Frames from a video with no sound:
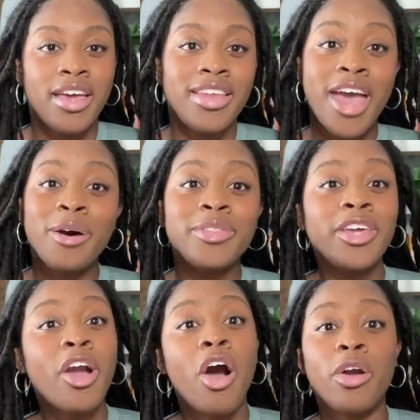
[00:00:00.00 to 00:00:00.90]
Now,
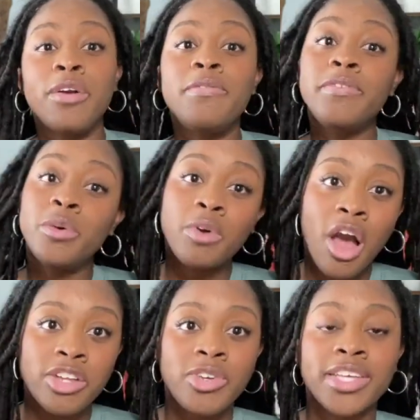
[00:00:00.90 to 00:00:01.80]
there are a few
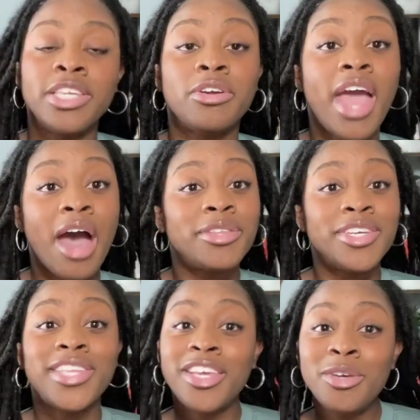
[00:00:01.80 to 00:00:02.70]
contracts that are out
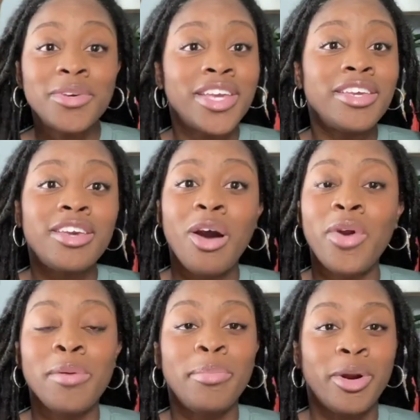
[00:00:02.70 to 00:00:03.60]
there that you can go
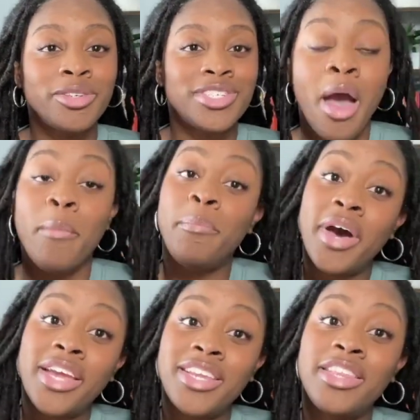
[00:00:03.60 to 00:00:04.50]
and purchase,
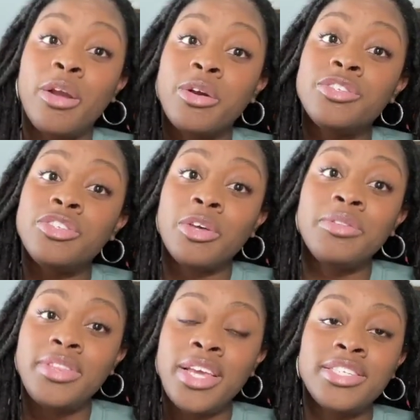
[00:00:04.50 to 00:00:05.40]
but there are
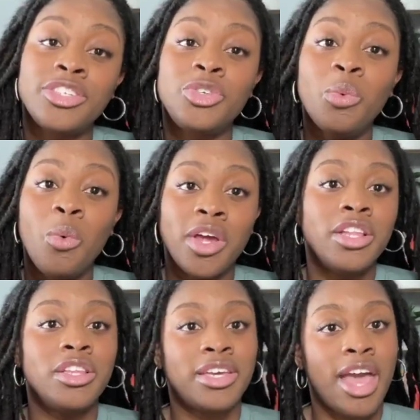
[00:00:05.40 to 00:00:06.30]
certain things that you want to
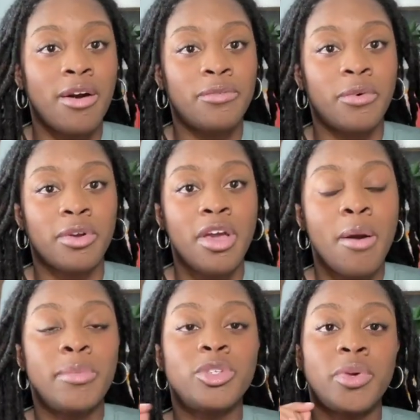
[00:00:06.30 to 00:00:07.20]
look out for
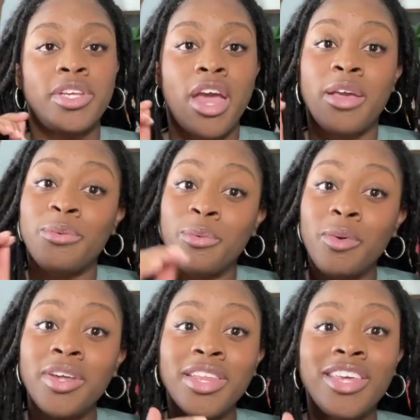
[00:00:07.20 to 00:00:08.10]
between a
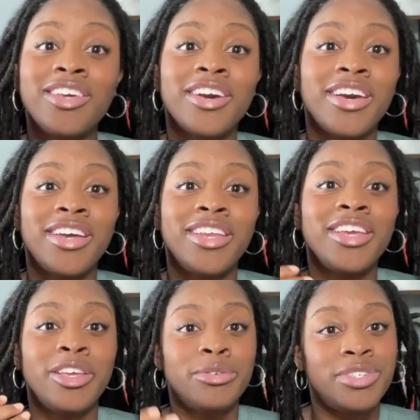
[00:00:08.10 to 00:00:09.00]
really good
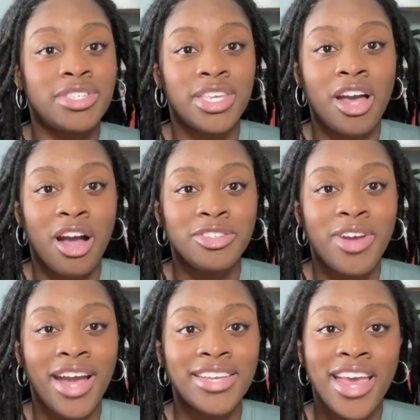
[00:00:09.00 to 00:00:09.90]
UGC
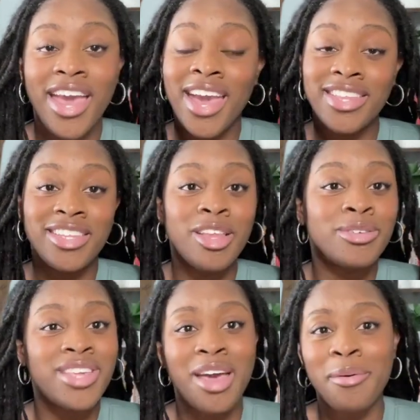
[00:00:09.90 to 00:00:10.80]
contract and then
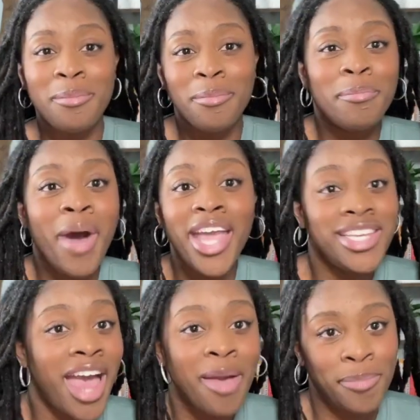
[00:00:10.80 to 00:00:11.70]
those that might
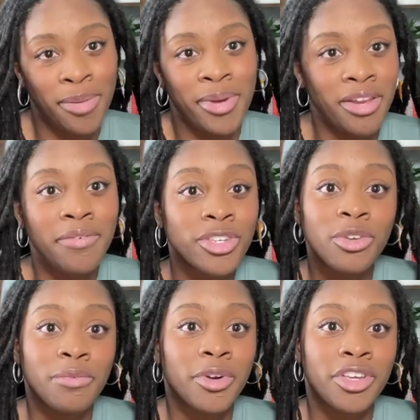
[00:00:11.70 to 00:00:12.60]
not be
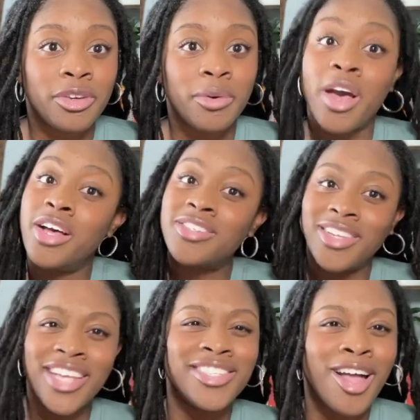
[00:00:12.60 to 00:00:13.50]
beneficial for you. So
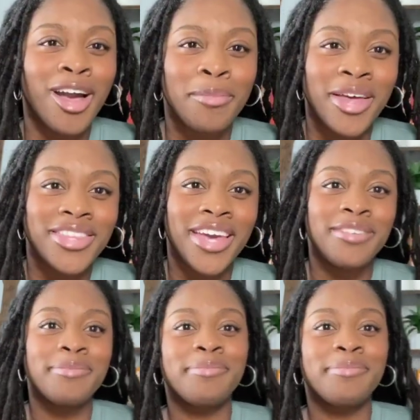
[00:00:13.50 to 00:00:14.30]
let's talk about that.